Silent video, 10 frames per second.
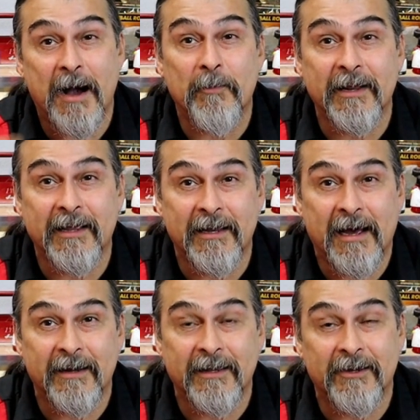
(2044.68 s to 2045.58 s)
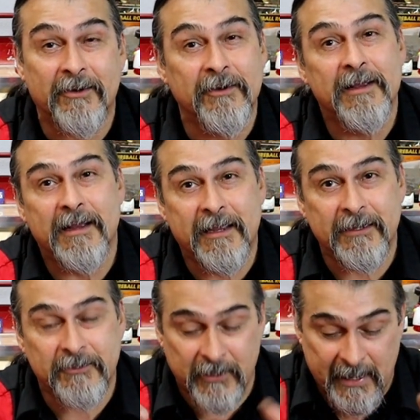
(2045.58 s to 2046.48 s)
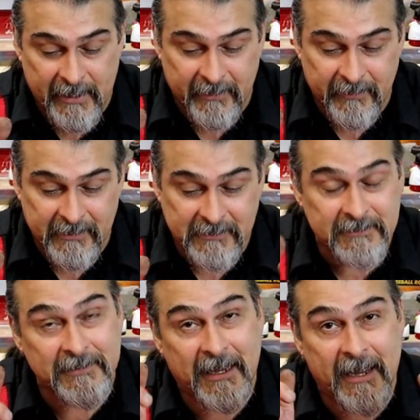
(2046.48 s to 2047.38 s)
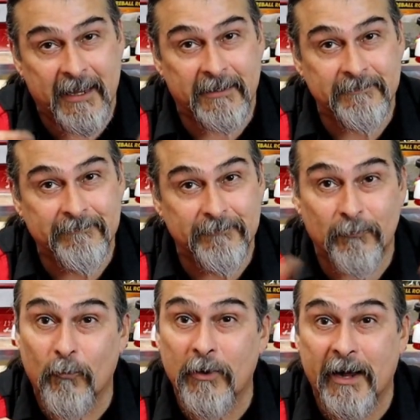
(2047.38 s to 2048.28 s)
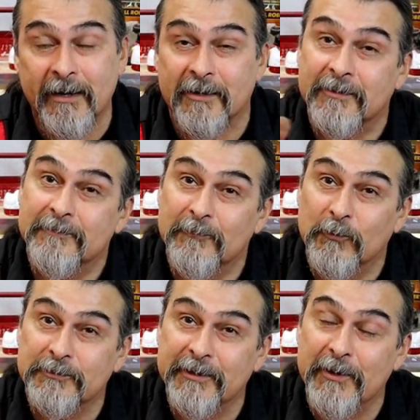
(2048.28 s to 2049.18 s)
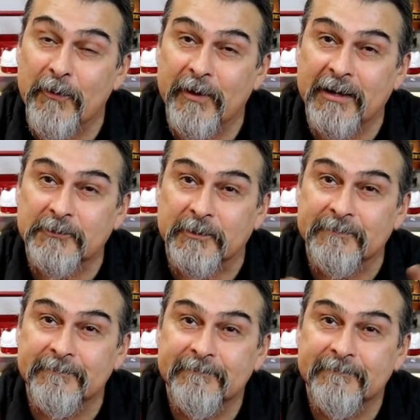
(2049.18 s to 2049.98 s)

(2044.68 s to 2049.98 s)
going to get out of here, get to editing this, and we're out of here. We'll see you on the next one.